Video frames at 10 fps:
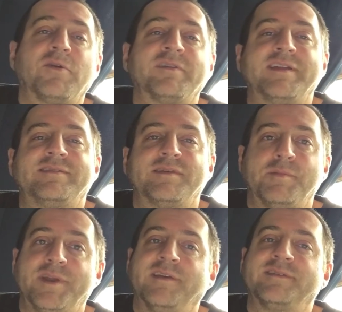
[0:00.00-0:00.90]
or let
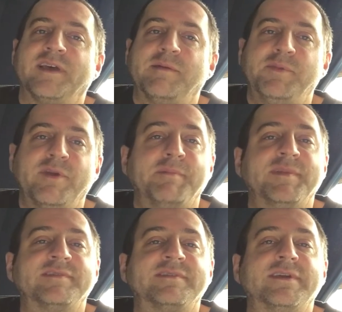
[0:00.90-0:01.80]
someone else help you up
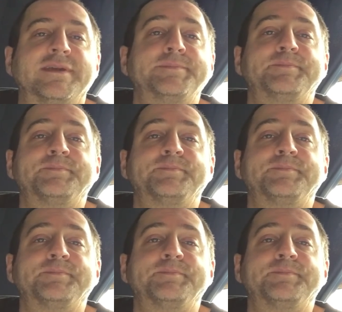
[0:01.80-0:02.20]
instead?